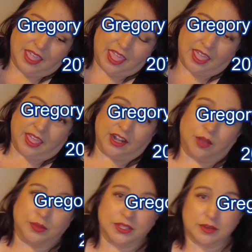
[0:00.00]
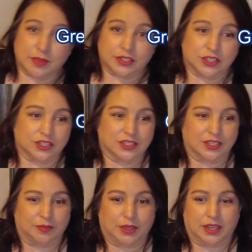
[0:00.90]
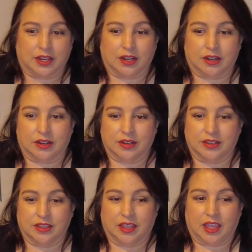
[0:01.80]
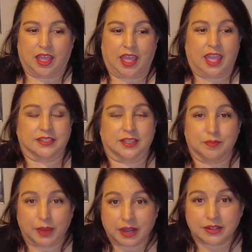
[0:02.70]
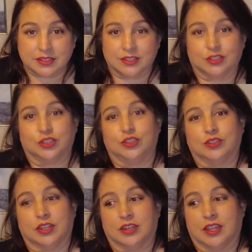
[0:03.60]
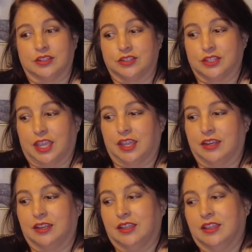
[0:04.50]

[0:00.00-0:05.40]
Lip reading: And I'll put the dimensions up here as a comparison so you can understand